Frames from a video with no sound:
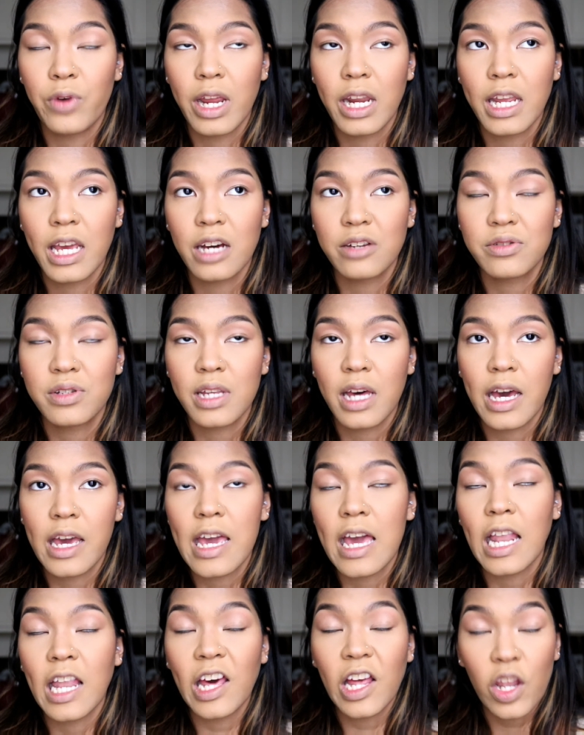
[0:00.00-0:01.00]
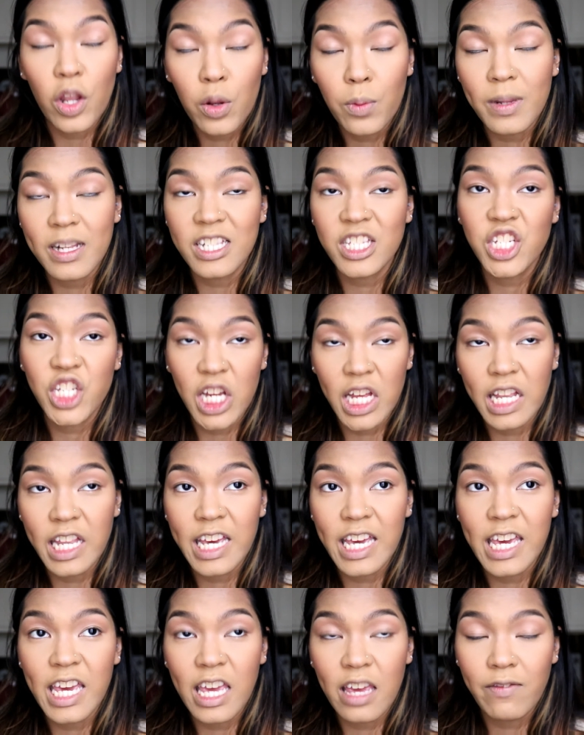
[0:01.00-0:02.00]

rainy outside and a little bit chilly